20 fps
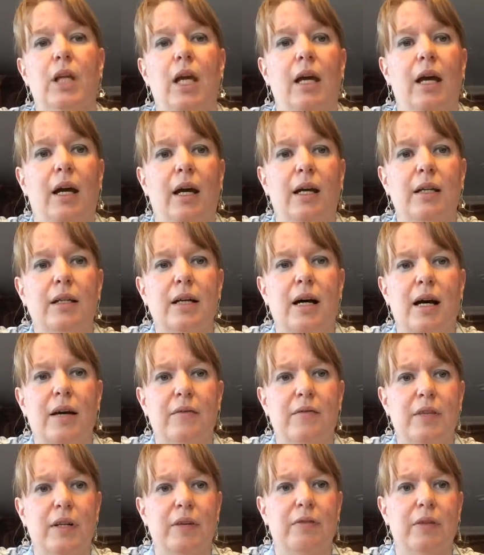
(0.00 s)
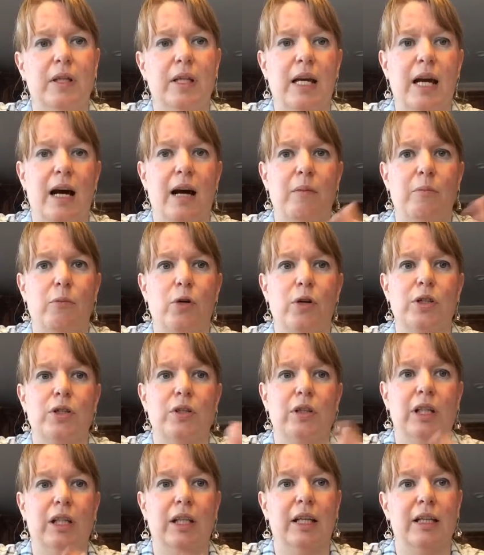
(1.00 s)
uh, I've definitely gone more to
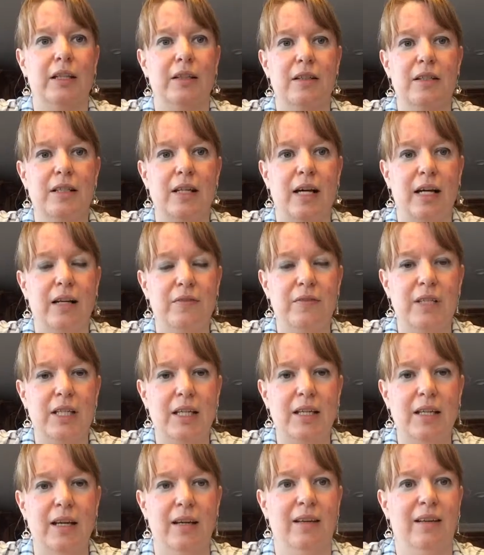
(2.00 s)
the lighter side of tea.